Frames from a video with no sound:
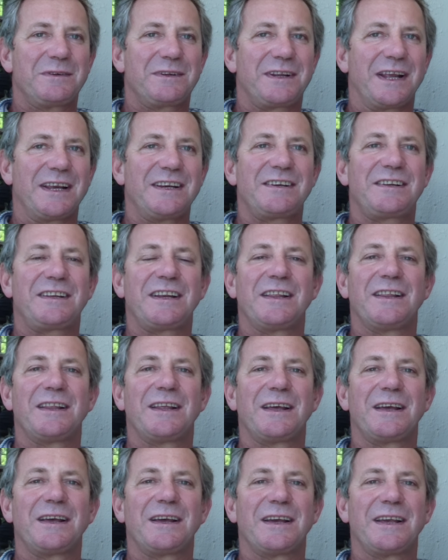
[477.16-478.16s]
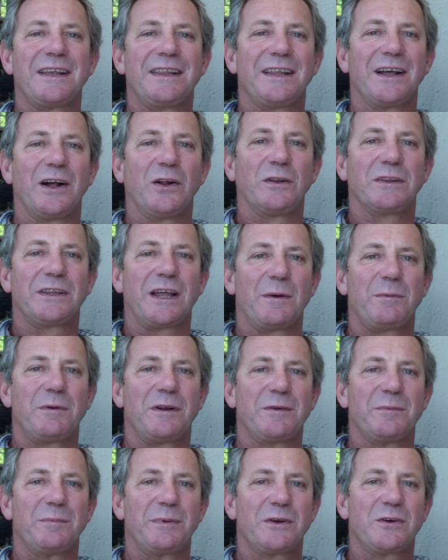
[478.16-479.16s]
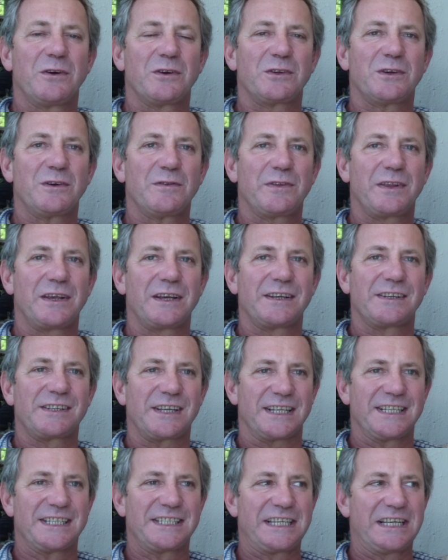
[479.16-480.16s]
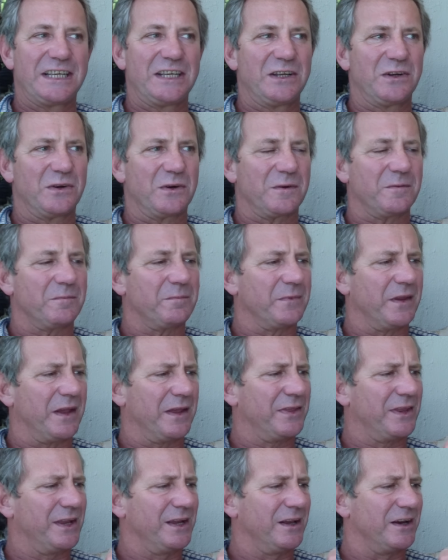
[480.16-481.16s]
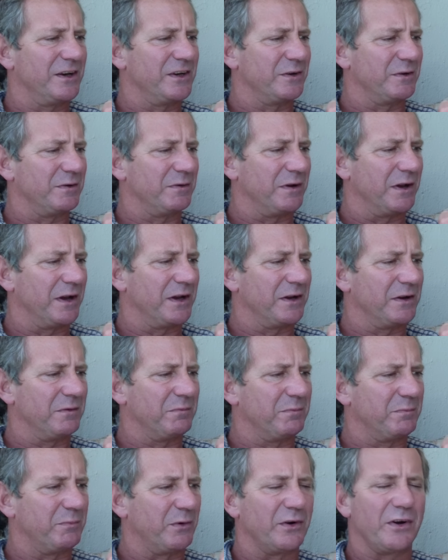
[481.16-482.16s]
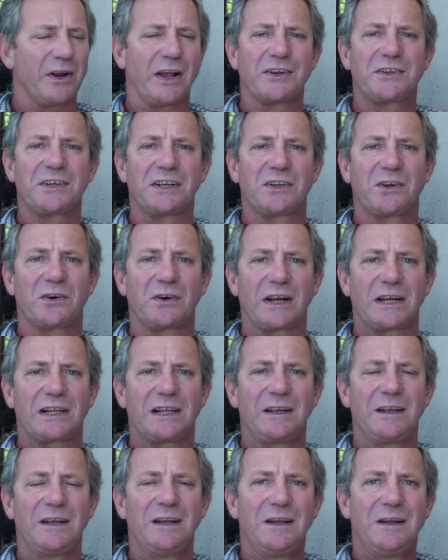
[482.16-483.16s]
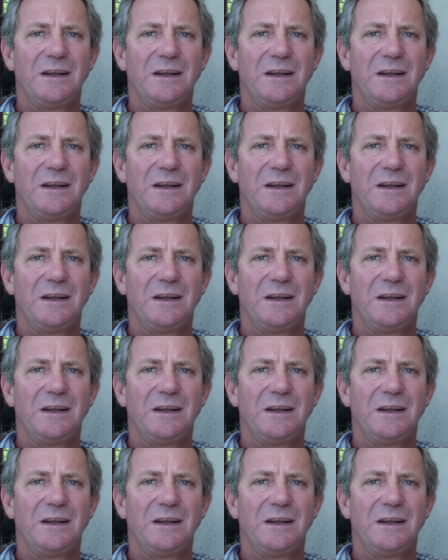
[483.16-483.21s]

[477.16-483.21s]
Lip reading: taste in the Old Dublin because of the Zanzir, I think I pronounce it correctly,